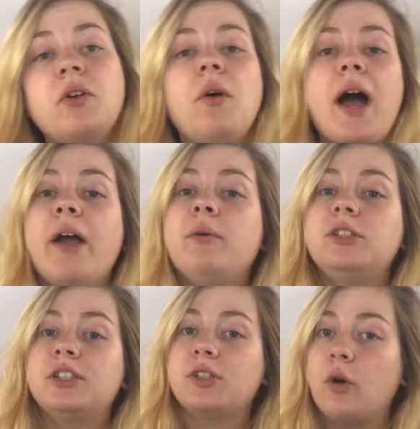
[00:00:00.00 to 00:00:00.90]
So I will
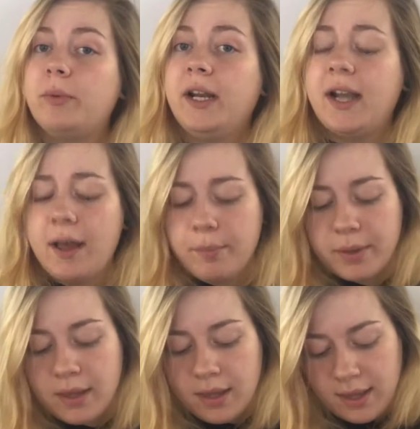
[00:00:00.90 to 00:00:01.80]
just open it up
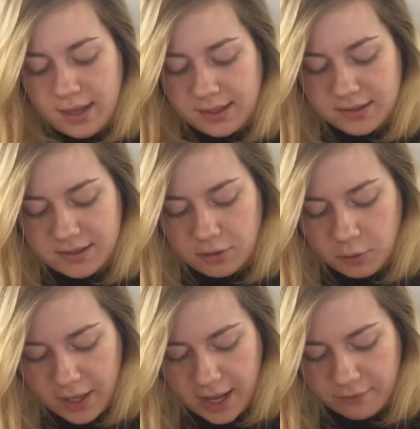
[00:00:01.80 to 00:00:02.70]
and see
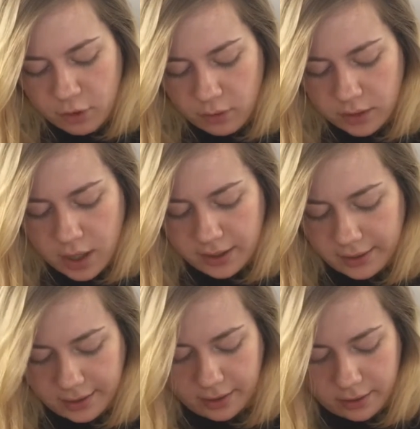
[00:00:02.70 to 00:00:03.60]
what we have going on
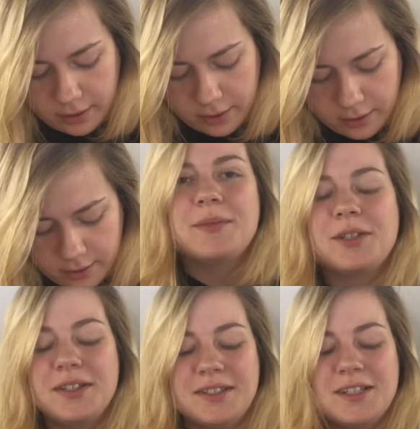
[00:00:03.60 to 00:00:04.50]
in here.
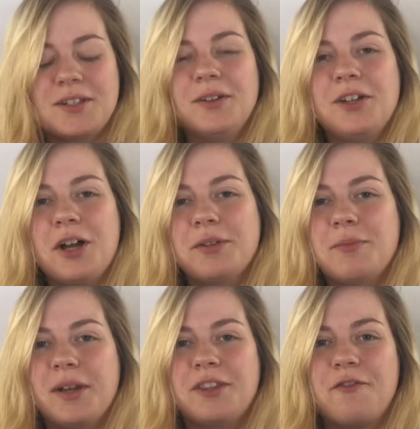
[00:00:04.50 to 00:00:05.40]
So this does go along with the
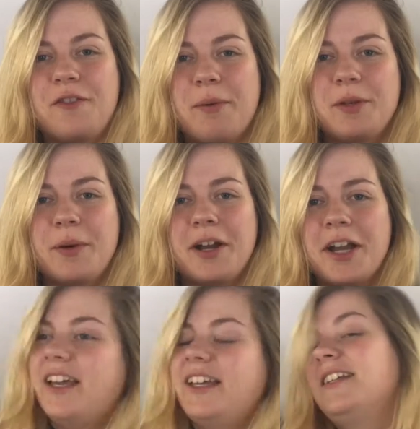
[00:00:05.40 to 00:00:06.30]
month of
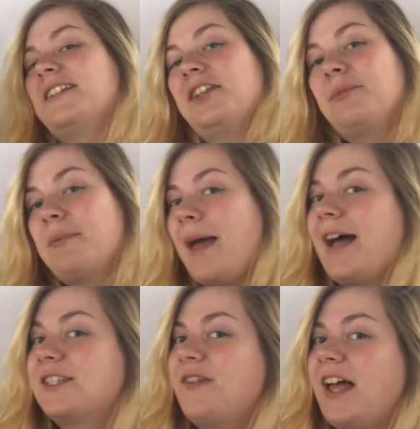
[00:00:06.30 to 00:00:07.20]
February. It is a little bit
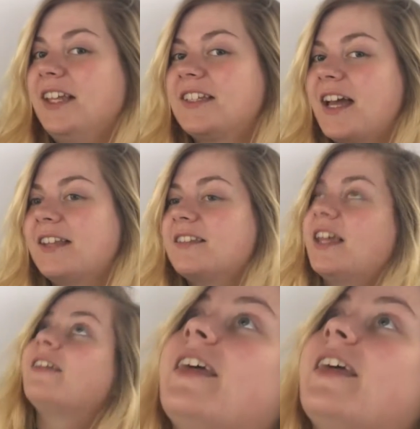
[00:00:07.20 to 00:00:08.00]
past Valentine's Day,